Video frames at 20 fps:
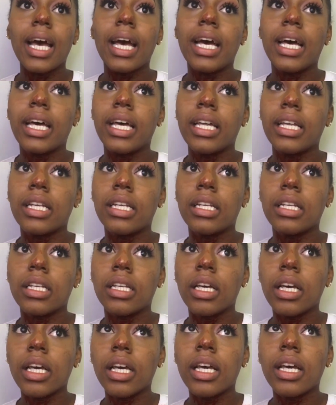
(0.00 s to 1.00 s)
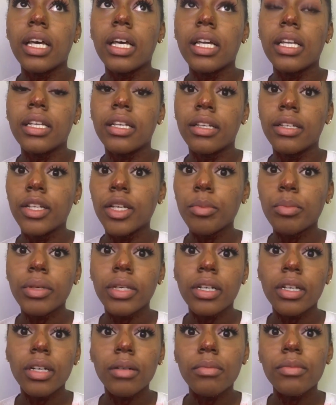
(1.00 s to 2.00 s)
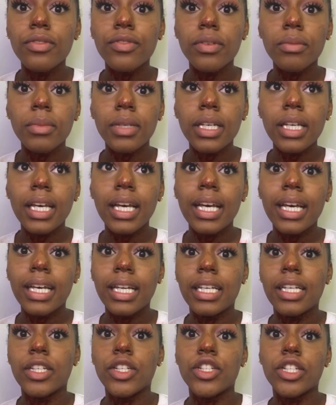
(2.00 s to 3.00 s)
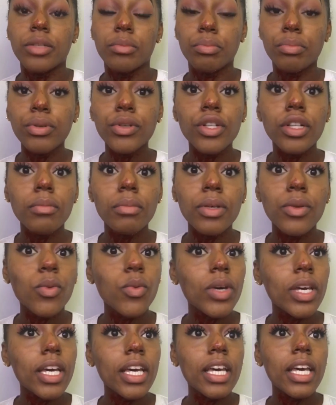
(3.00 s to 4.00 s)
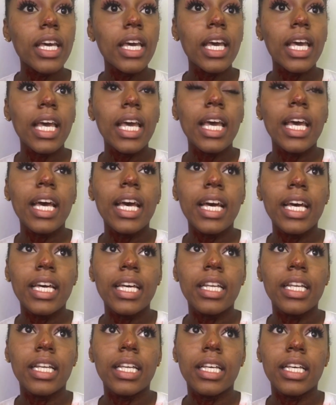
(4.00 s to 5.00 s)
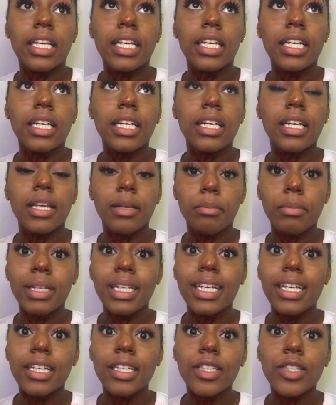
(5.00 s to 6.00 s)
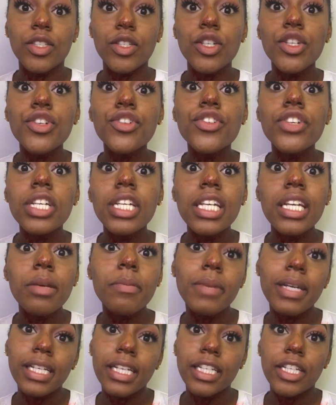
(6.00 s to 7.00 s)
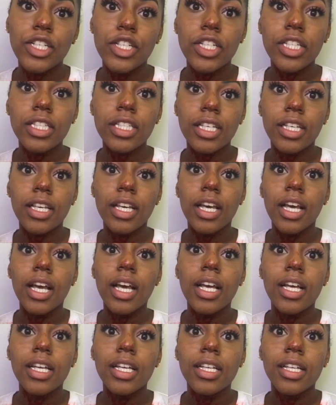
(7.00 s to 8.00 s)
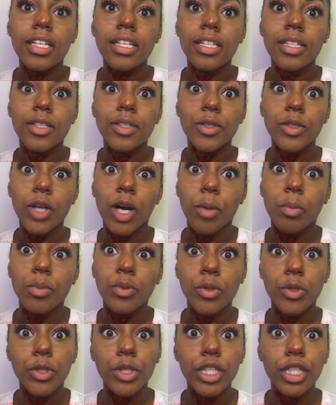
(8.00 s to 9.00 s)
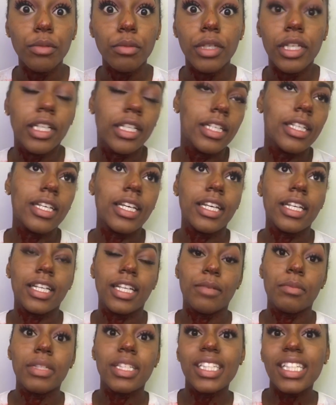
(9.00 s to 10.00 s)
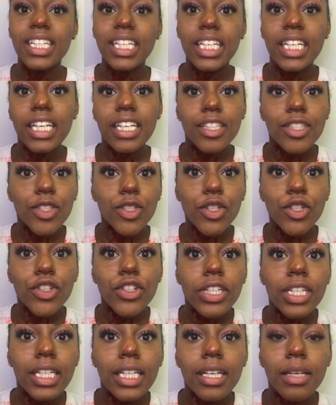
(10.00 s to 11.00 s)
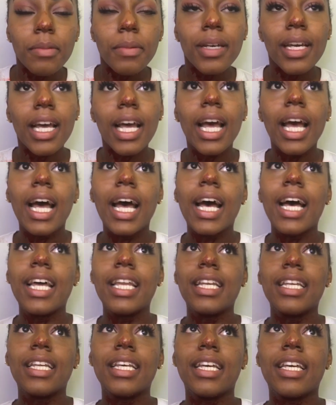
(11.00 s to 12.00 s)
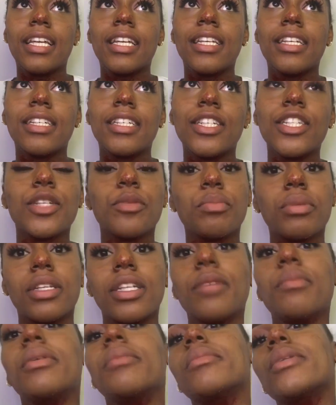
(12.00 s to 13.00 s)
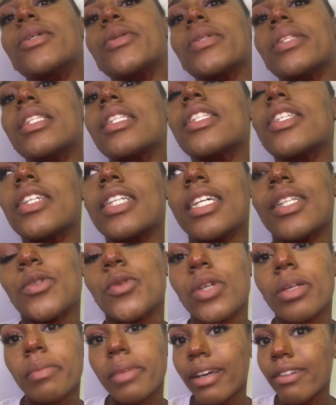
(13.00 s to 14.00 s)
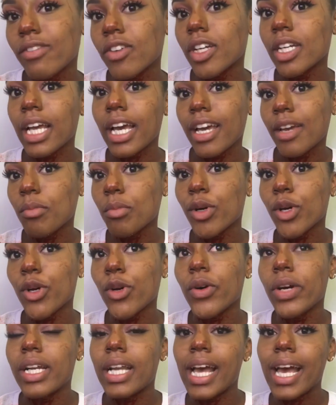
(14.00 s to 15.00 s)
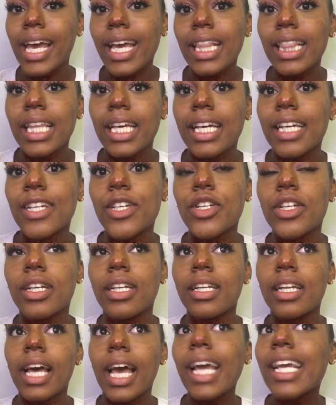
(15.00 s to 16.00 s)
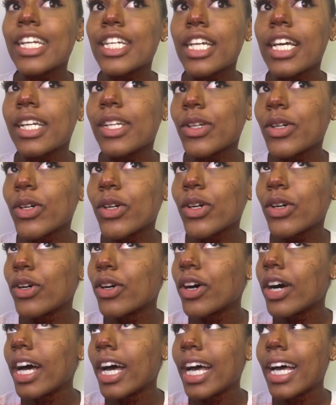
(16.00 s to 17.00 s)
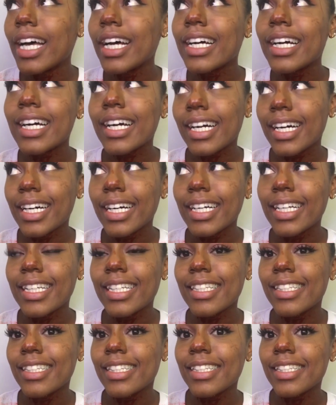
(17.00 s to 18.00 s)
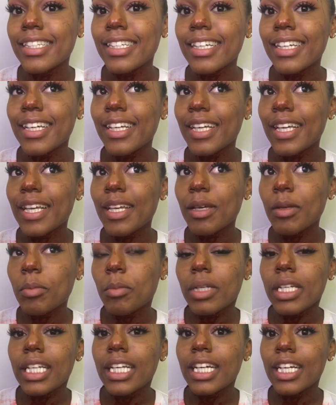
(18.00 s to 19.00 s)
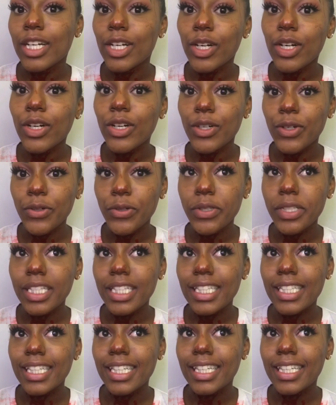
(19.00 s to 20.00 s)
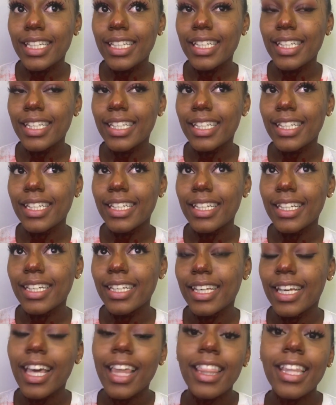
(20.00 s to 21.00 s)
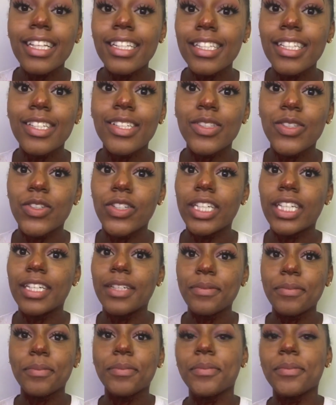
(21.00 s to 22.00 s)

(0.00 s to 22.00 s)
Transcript: and the duppy come for me and she pulled me away, and like me there scream, and then she said stop screaming, and like me still there scream, and then she pin up my mouth. So that's why I have on eyebrow and eyelash and eyeshadow, cause me there go out. That's the story.